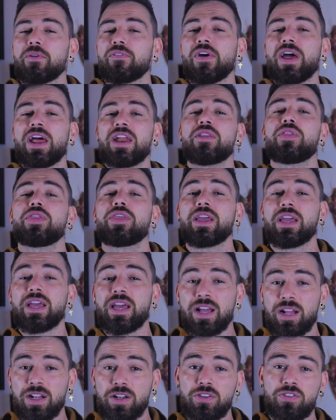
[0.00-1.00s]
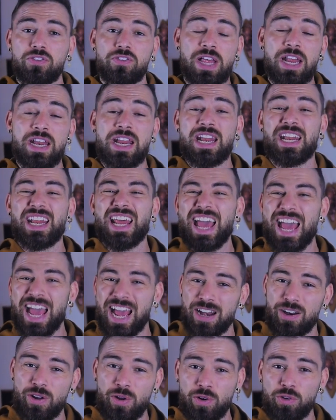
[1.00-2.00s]
for anything else than an
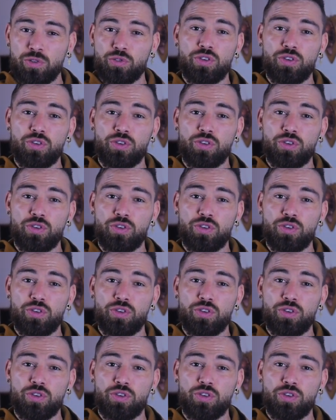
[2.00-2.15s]
add-on